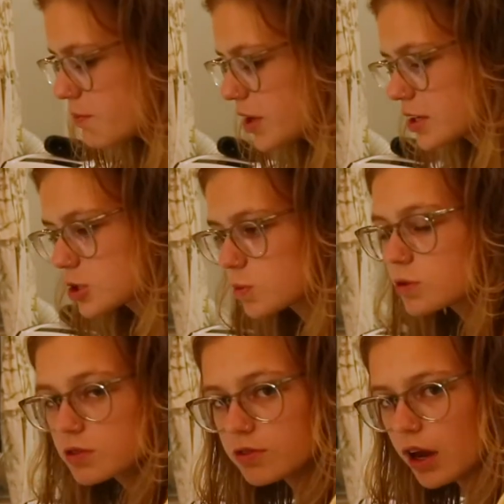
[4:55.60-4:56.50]
big
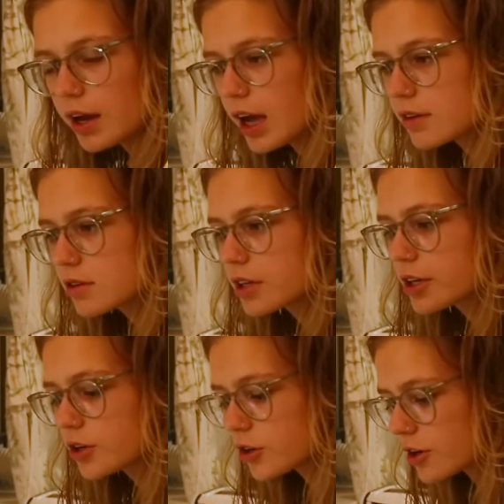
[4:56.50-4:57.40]
spools of thread I have are
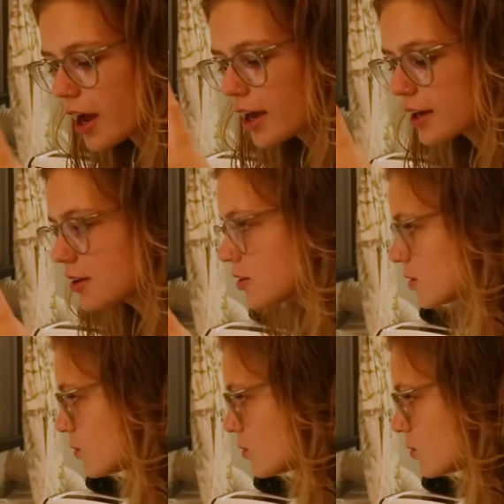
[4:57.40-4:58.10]
like gray,